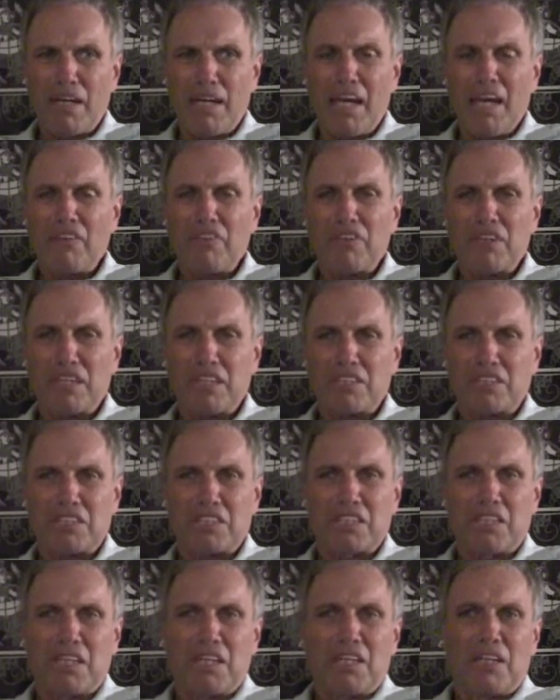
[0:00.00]

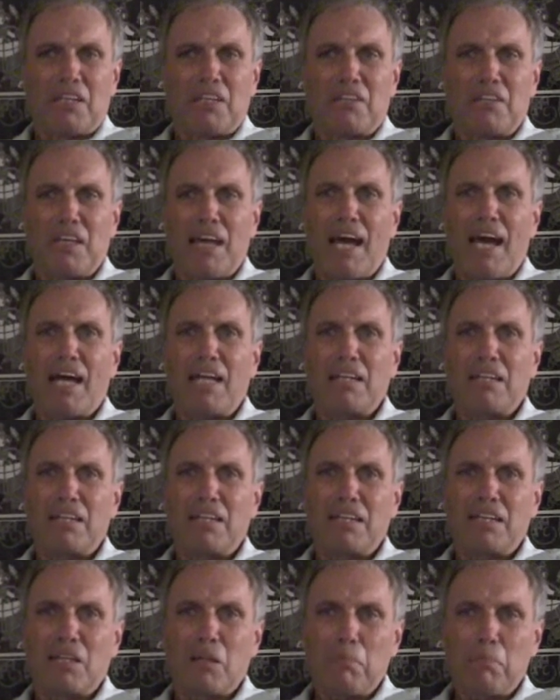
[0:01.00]
ethics that
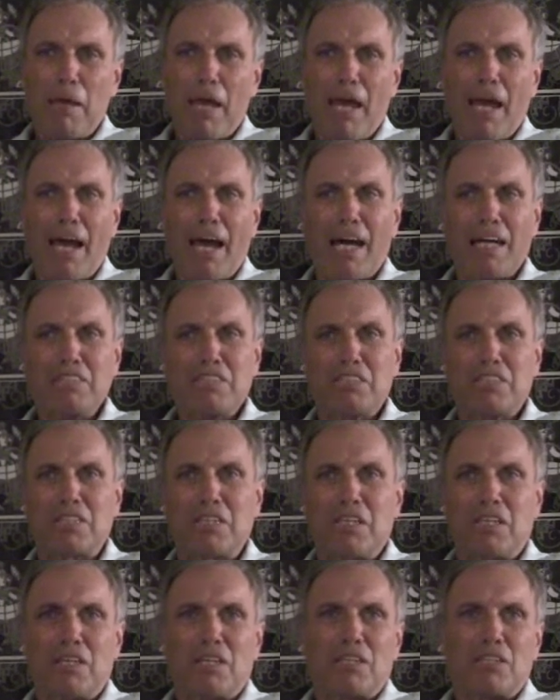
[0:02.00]
in the past
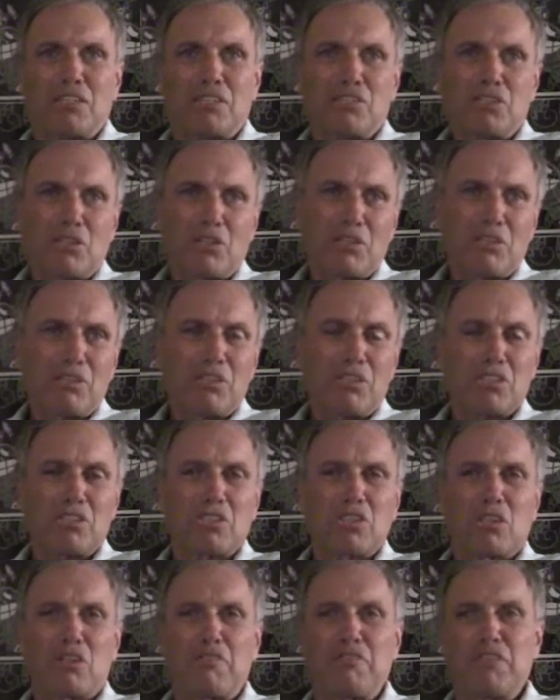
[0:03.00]
turned the
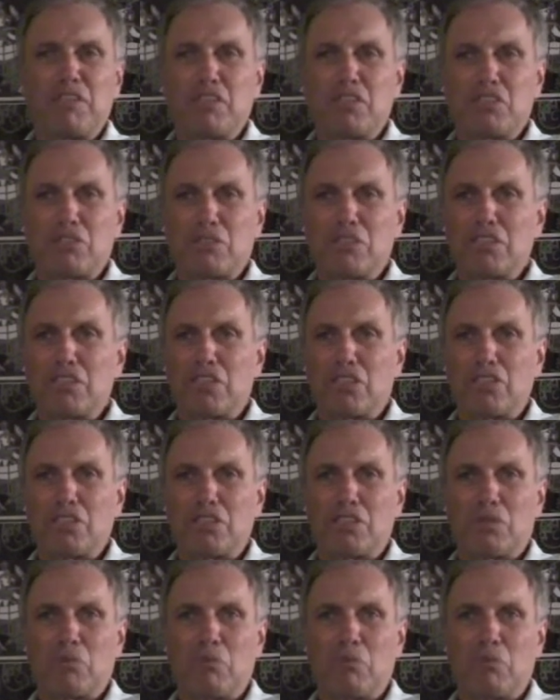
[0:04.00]
surf industry, such as